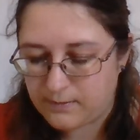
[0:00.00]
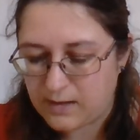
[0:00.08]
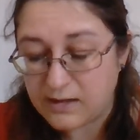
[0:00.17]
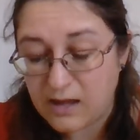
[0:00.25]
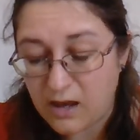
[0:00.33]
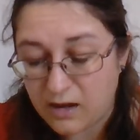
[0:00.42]

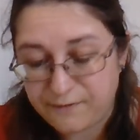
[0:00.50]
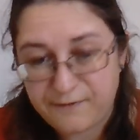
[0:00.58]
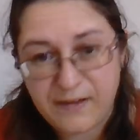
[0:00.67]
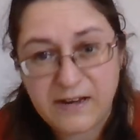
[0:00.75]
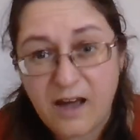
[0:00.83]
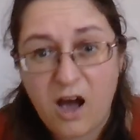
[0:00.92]
Enough,
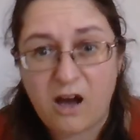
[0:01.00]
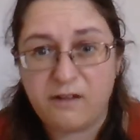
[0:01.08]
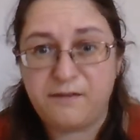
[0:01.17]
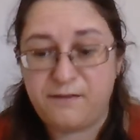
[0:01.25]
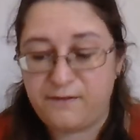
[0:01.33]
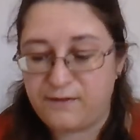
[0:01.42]

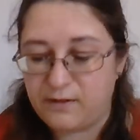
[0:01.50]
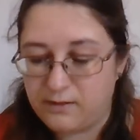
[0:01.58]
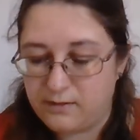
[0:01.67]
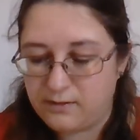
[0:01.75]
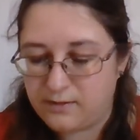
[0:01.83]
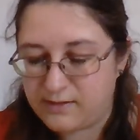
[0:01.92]
enough,
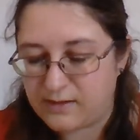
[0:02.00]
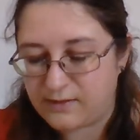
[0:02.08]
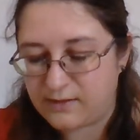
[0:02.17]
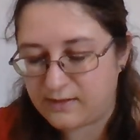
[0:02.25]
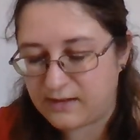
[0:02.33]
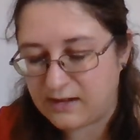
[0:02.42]
said
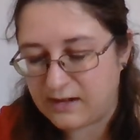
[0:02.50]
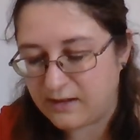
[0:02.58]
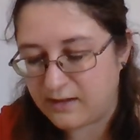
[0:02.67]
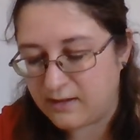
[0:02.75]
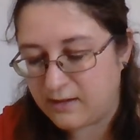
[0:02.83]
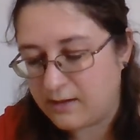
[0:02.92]
Cecilia.
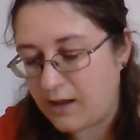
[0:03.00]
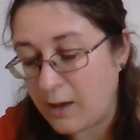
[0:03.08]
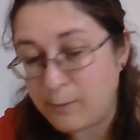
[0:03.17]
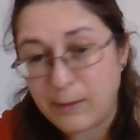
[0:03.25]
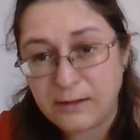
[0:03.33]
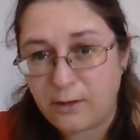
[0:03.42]
I
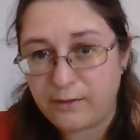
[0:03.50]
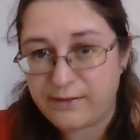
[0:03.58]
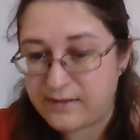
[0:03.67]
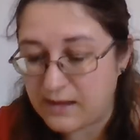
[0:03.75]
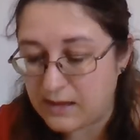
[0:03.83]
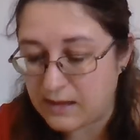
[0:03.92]
will not
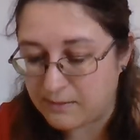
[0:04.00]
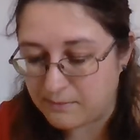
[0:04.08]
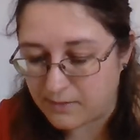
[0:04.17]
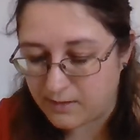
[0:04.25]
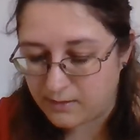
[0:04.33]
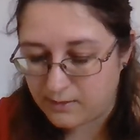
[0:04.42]
see him.